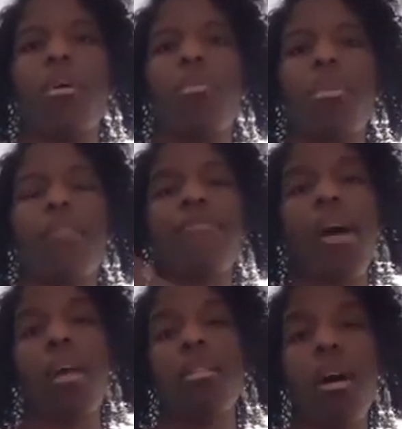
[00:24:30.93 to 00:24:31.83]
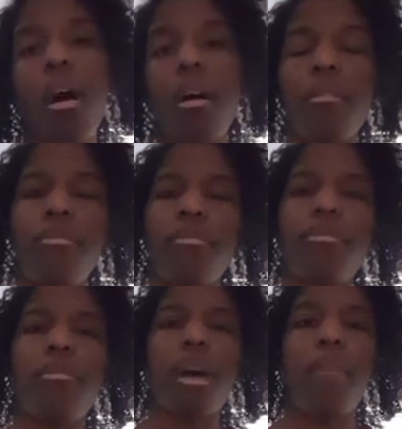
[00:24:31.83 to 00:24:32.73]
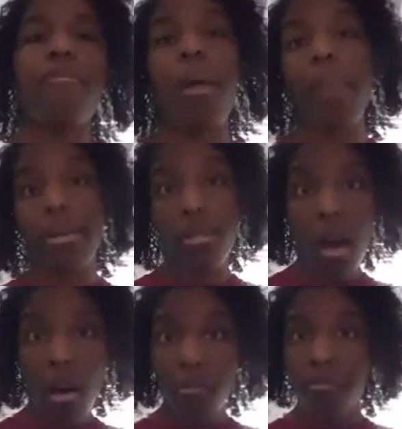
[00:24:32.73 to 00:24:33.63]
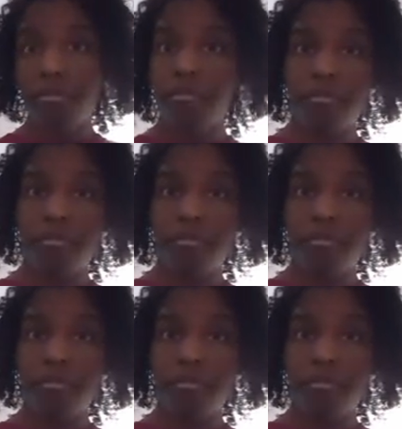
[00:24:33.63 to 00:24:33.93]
when I found love, I found myself.